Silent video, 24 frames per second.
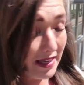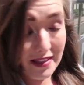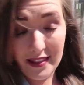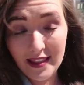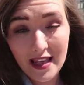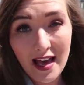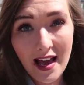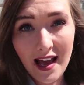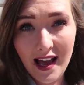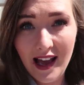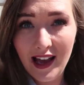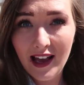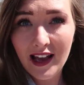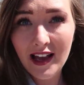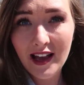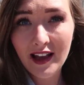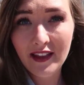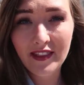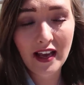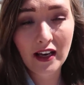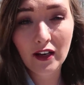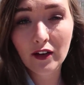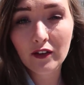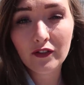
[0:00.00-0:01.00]
being there
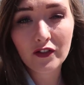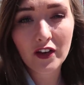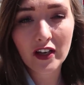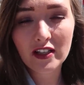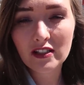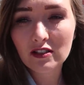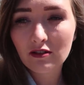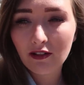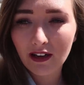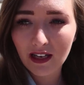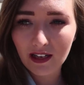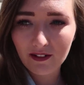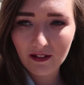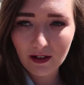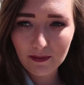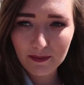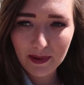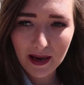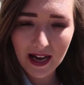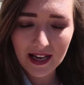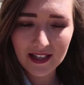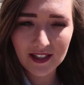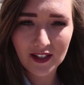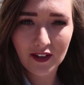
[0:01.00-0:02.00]
and they love going to Granny and
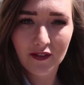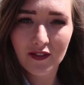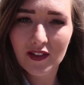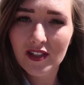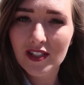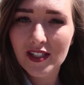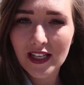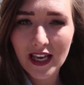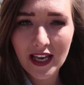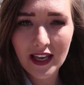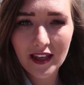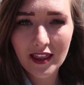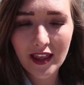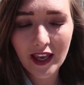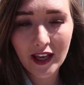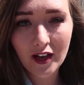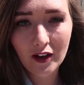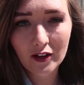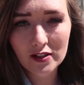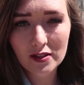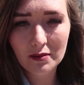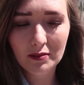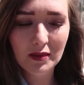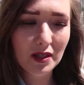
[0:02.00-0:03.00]
Grandpa's, and obviously they
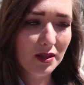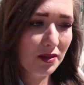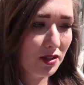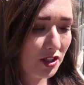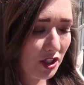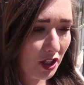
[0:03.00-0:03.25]
got some new